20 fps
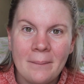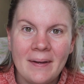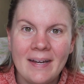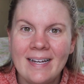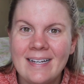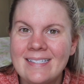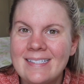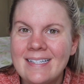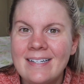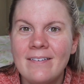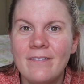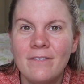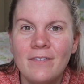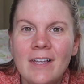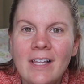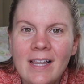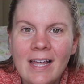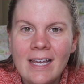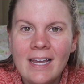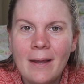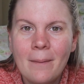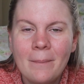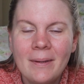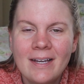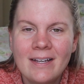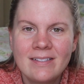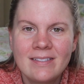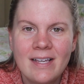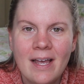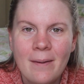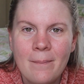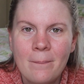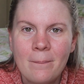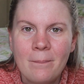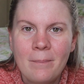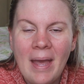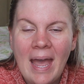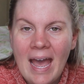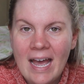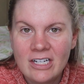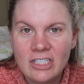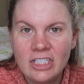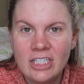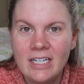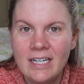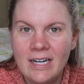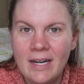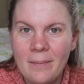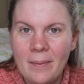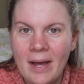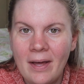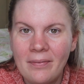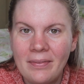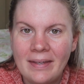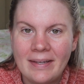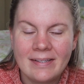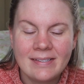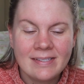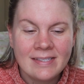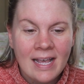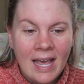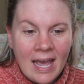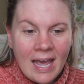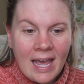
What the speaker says: but it didn't feel like it because I'm passionate about this.